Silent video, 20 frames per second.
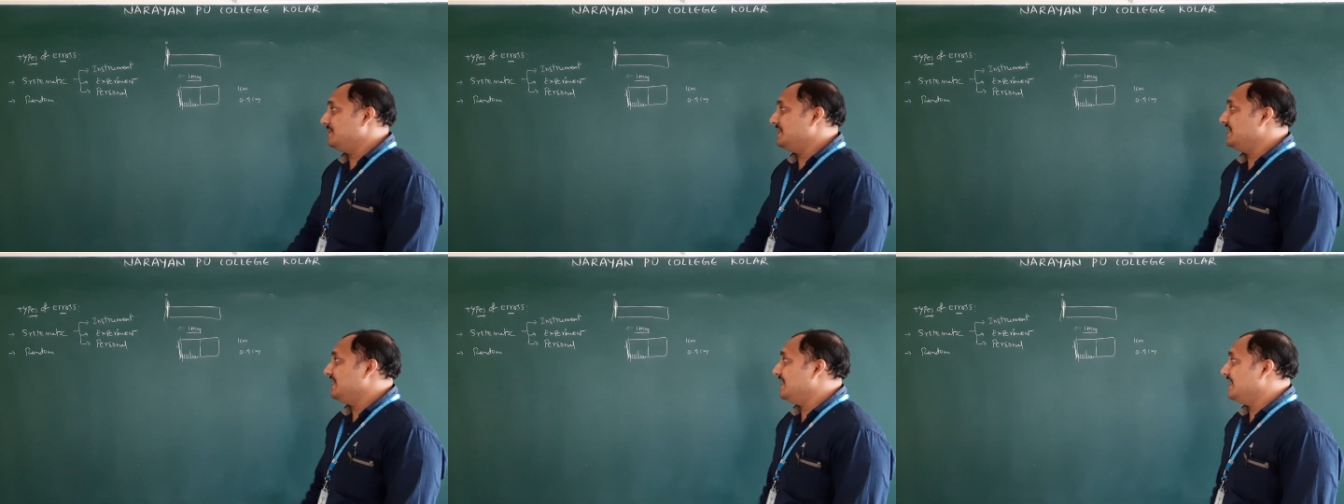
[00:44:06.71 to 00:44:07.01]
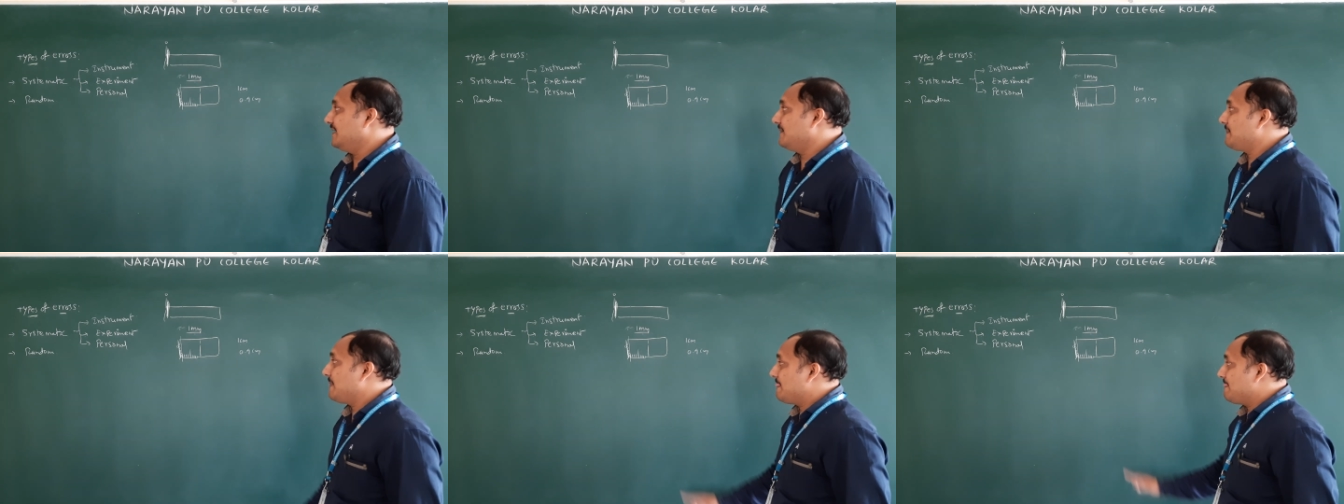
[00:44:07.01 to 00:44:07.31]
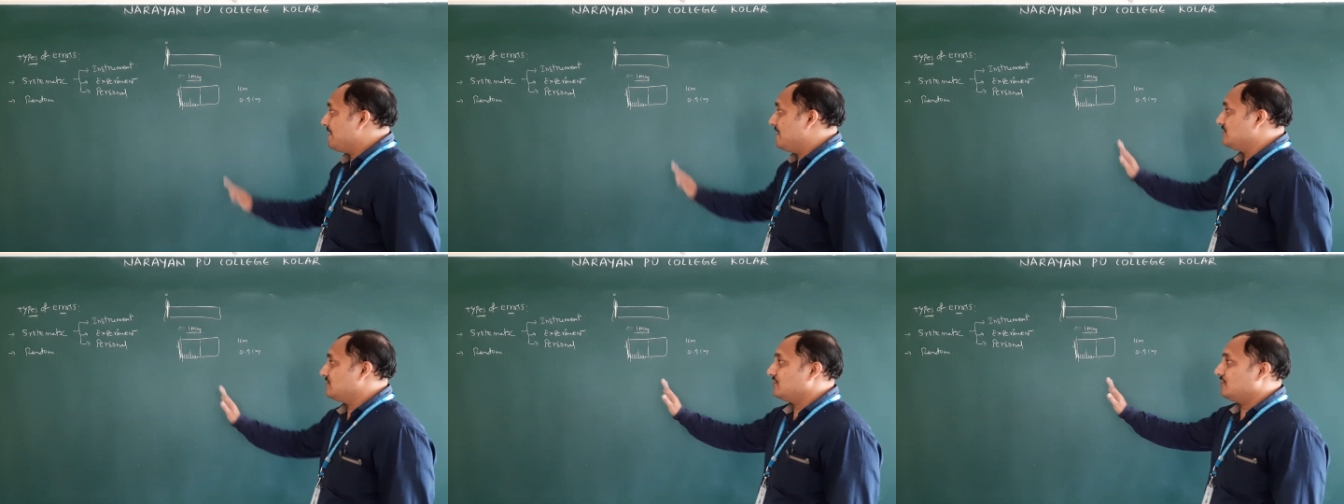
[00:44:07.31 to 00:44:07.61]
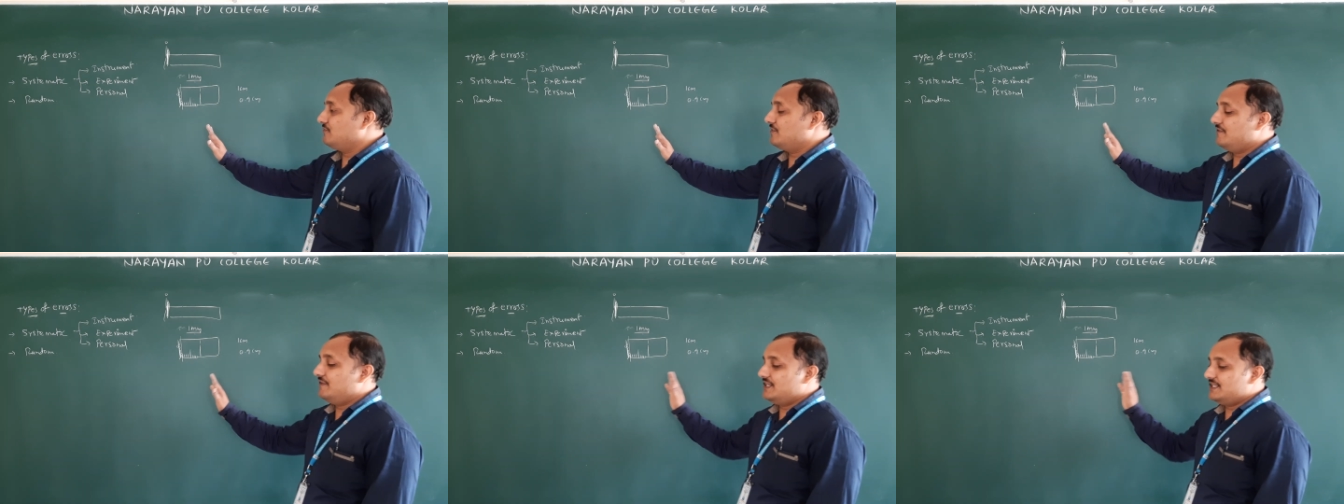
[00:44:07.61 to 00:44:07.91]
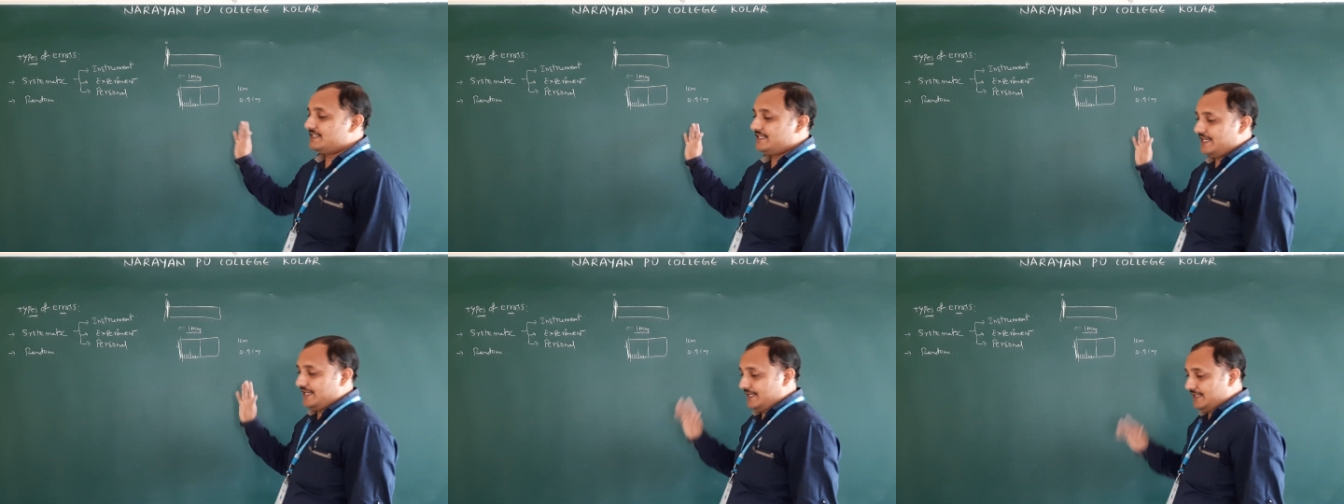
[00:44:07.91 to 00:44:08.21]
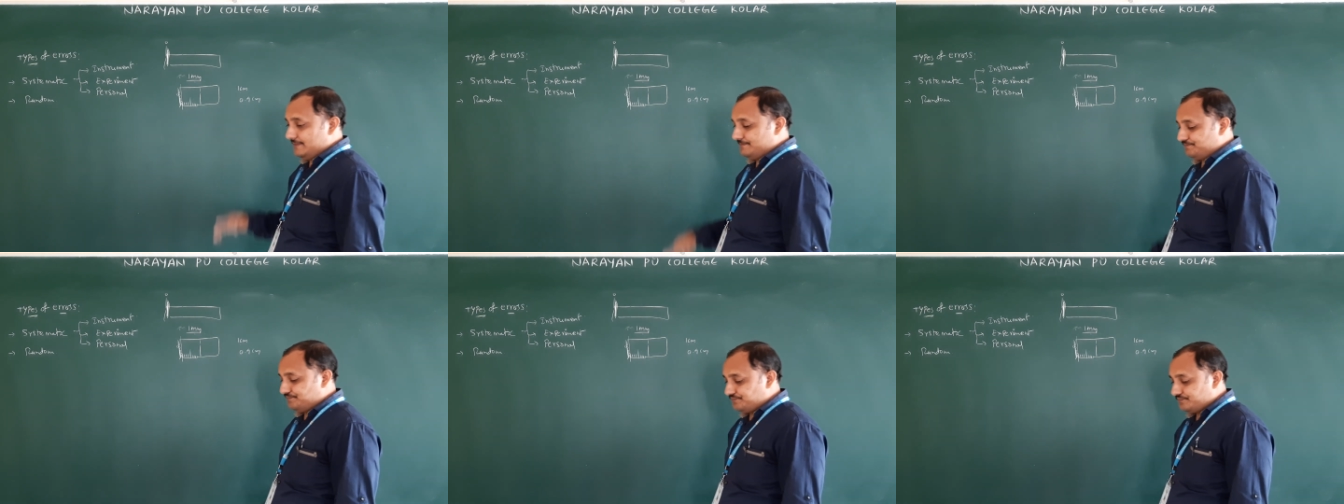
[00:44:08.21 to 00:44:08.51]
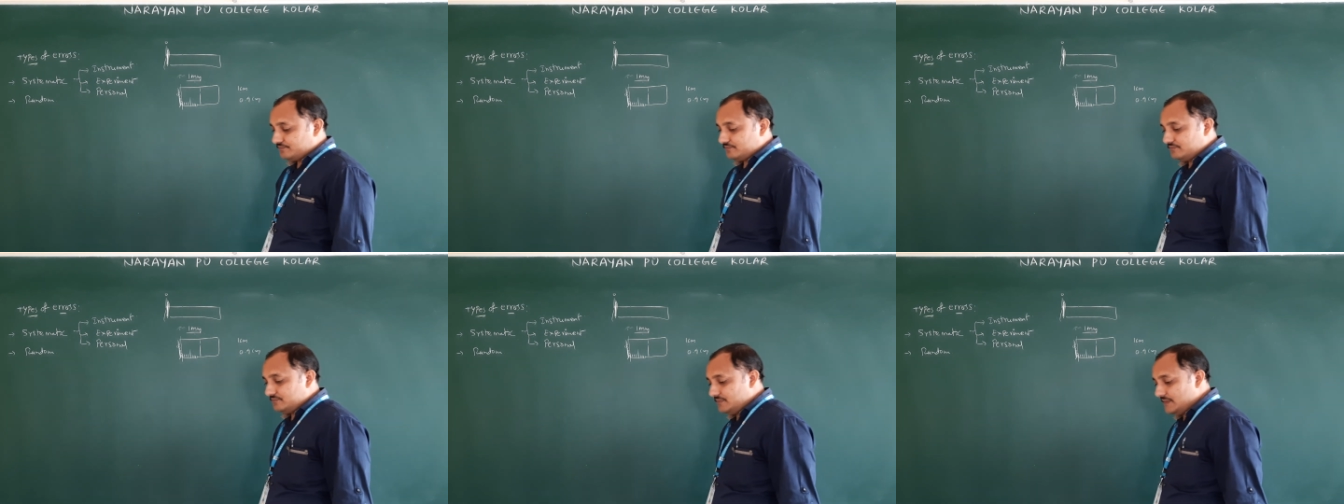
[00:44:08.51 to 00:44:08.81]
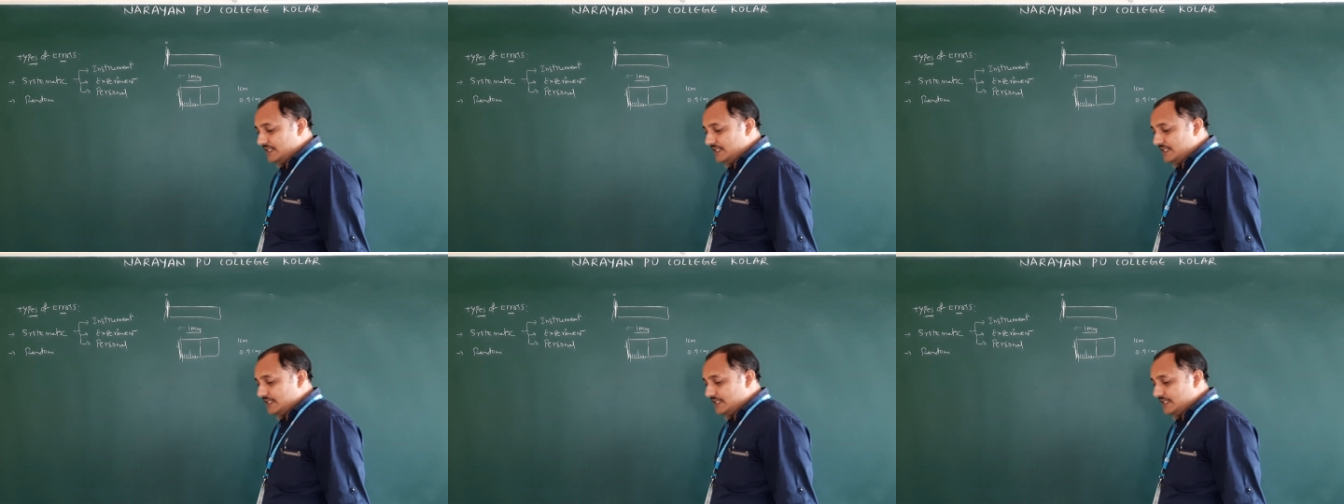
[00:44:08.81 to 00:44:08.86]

be there. So we will see